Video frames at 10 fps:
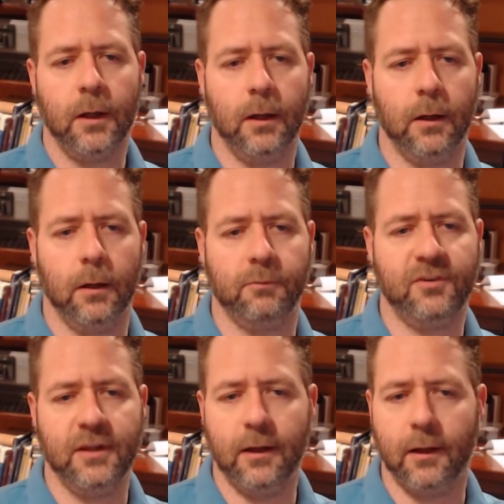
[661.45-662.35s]

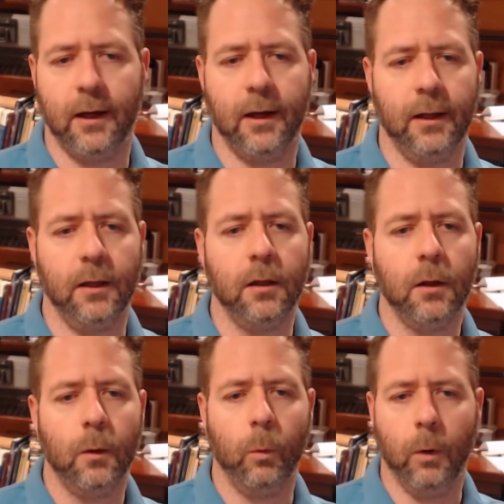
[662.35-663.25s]
CLI
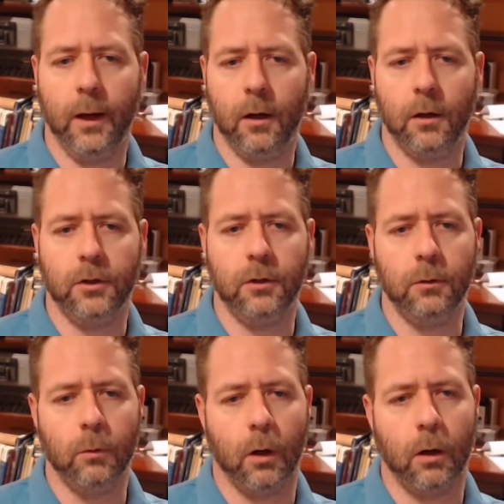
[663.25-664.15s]
where
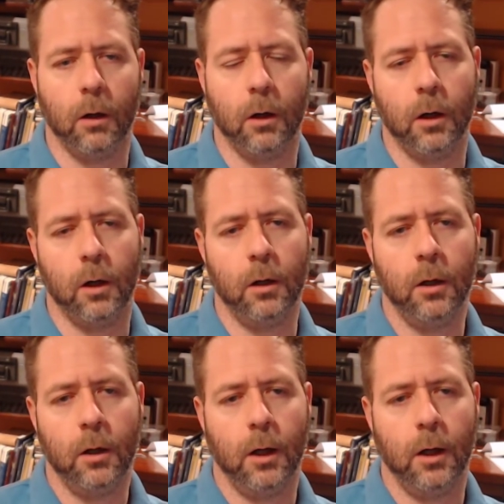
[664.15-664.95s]
you are